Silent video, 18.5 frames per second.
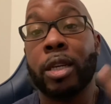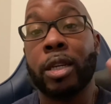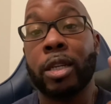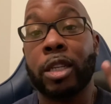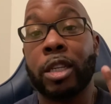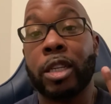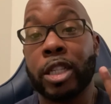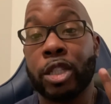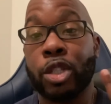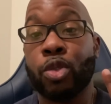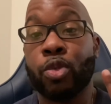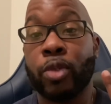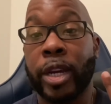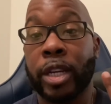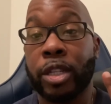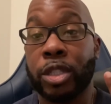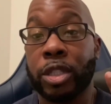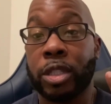get
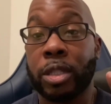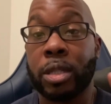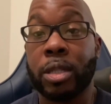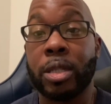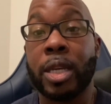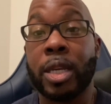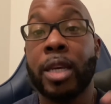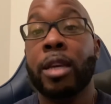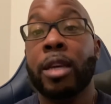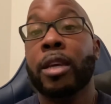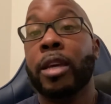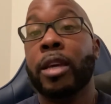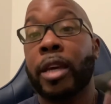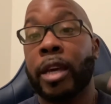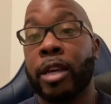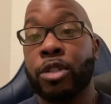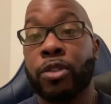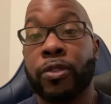directions,
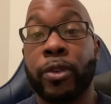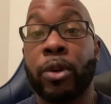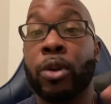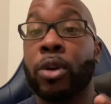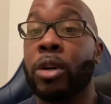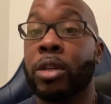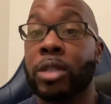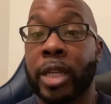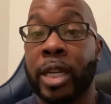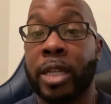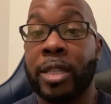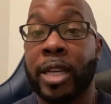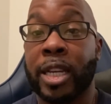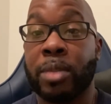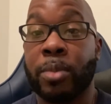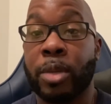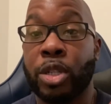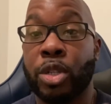answer phone calls and text
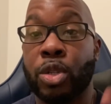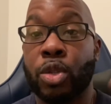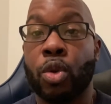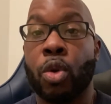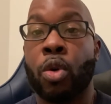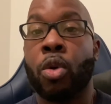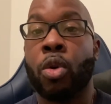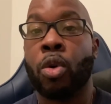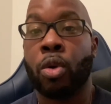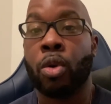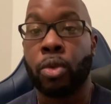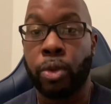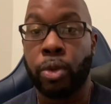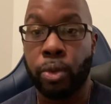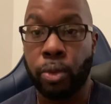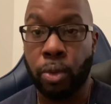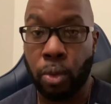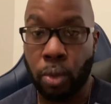messages all
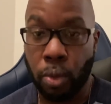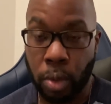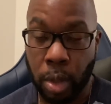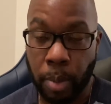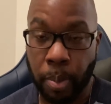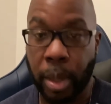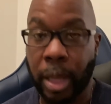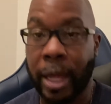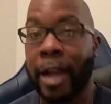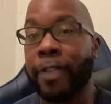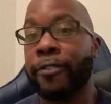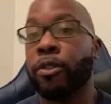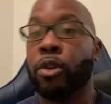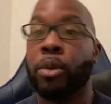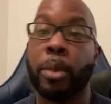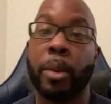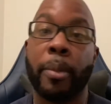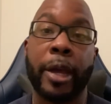through the
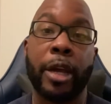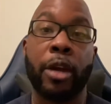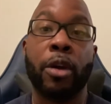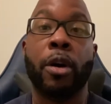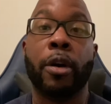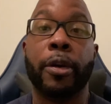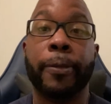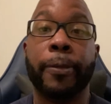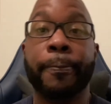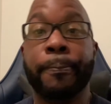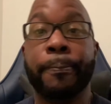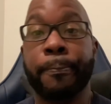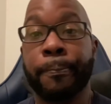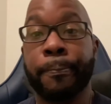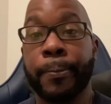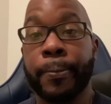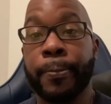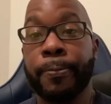platform of my car.
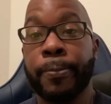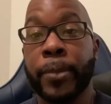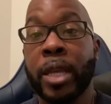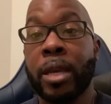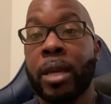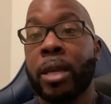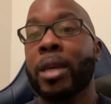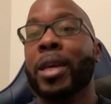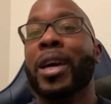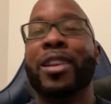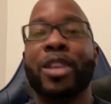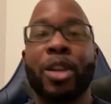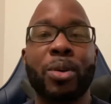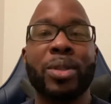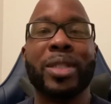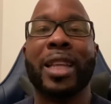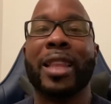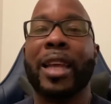I know
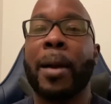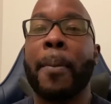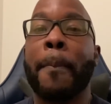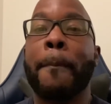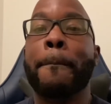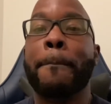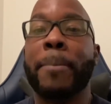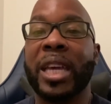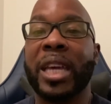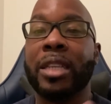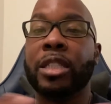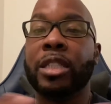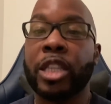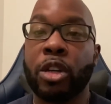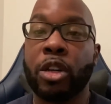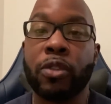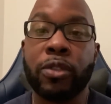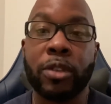it's not like a big
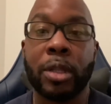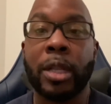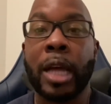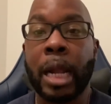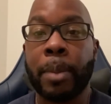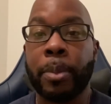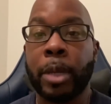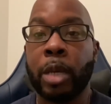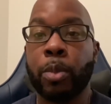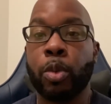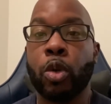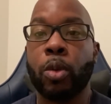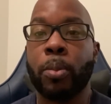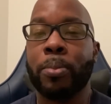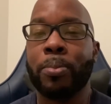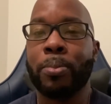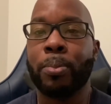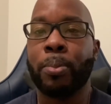deal for a lot of
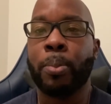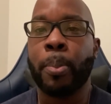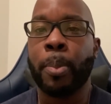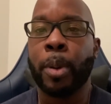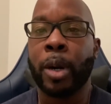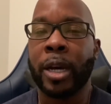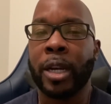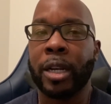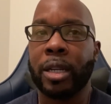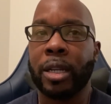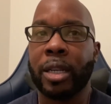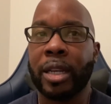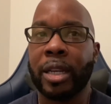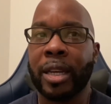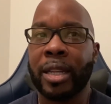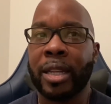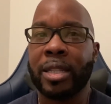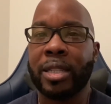people, but
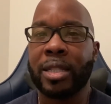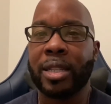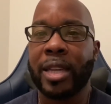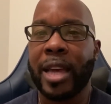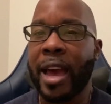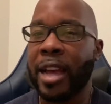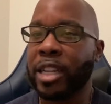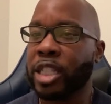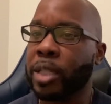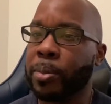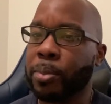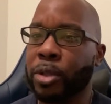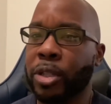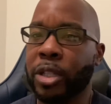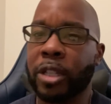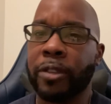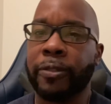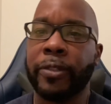it's actually pretty
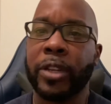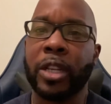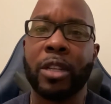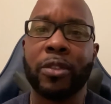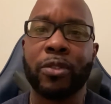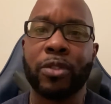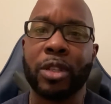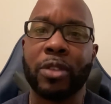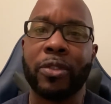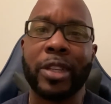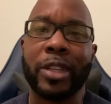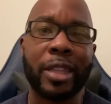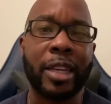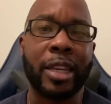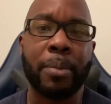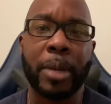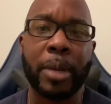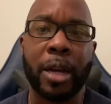convenient if you really think
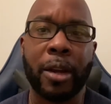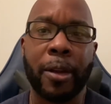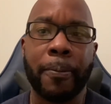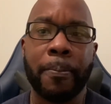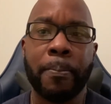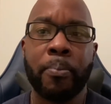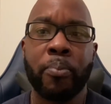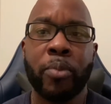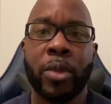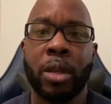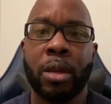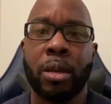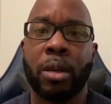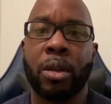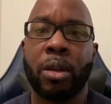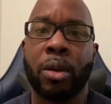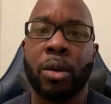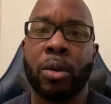about it. You
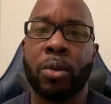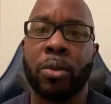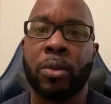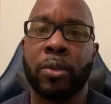know,